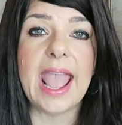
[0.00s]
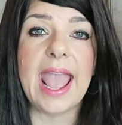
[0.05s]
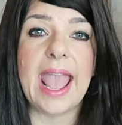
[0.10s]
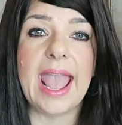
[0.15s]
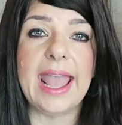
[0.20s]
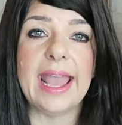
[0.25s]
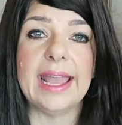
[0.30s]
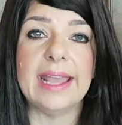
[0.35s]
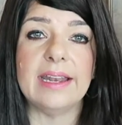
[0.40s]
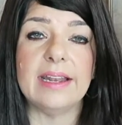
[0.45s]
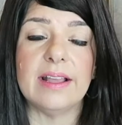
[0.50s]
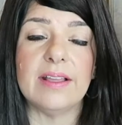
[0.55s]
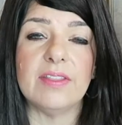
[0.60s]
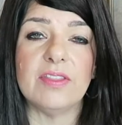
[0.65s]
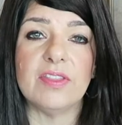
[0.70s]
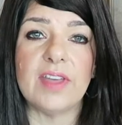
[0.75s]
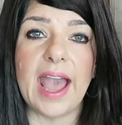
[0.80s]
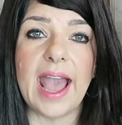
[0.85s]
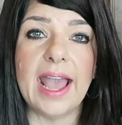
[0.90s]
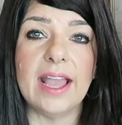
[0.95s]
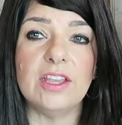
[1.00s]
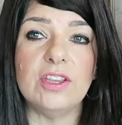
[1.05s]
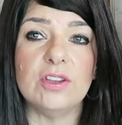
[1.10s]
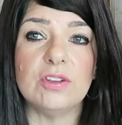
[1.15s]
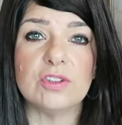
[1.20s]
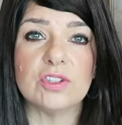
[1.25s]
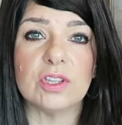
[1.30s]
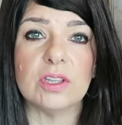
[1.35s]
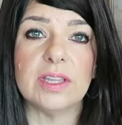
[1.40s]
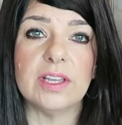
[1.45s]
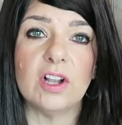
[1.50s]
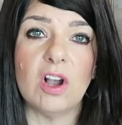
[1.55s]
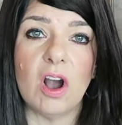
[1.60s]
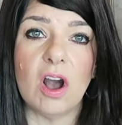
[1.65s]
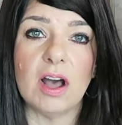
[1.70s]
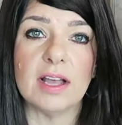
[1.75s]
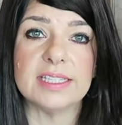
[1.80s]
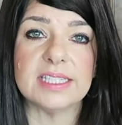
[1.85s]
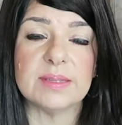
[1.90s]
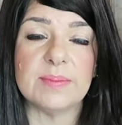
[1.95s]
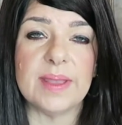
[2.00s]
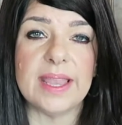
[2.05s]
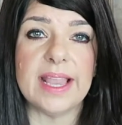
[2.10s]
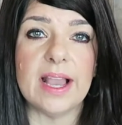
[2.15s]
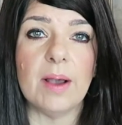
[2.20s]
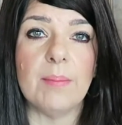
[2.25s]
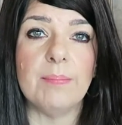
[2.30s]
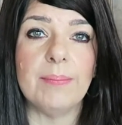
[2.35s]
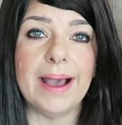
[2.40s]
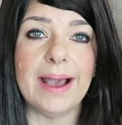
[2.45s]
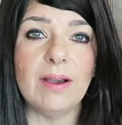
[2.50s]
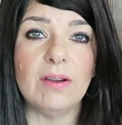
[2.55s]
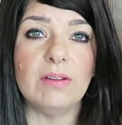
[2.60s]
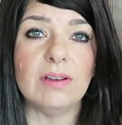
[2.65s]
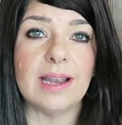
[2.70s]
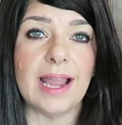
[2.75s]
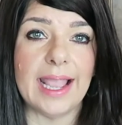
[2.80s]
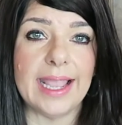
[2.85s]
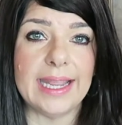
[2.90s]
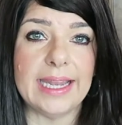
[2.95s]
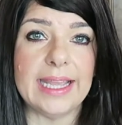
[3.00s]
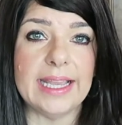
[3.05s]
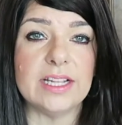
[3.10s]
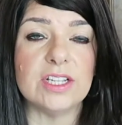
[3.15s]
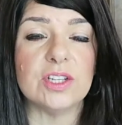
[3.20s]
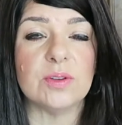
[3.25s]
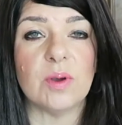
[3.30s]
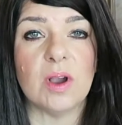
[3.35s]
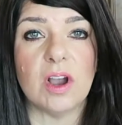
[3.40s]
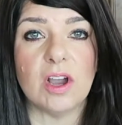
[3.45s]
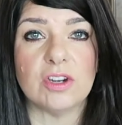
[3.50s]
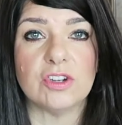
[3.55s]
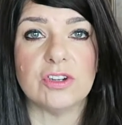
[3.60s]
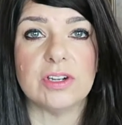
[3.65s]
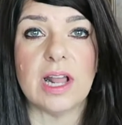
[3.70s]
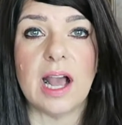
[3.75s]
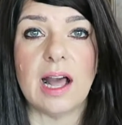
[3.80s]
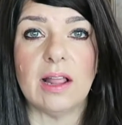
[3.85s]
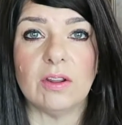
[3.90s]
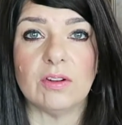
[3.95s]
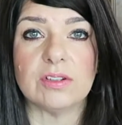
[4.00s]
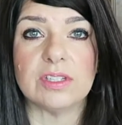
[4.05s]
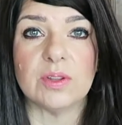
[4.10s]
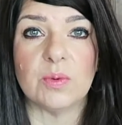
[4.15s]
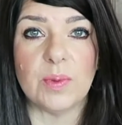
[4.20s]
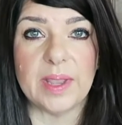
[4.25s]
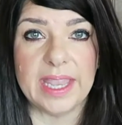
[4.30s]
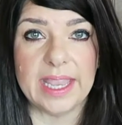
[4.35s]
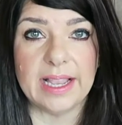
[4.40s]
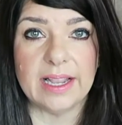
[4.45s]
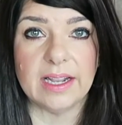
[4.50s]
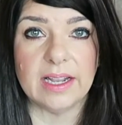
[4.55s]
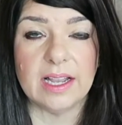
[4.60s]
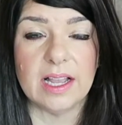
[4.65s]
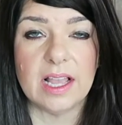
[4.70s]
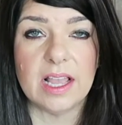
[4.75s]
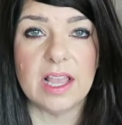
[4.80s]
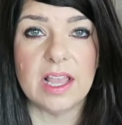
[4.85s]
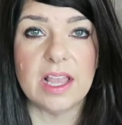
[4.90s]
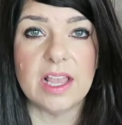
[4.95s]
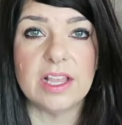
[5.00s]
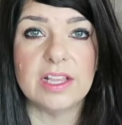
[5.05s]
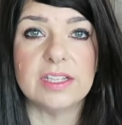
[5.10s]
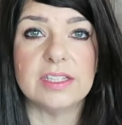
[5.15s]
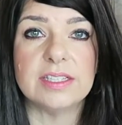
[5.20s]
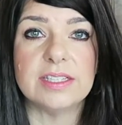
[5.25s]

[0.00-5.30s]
And that usually costs me about $90 to $100 a week.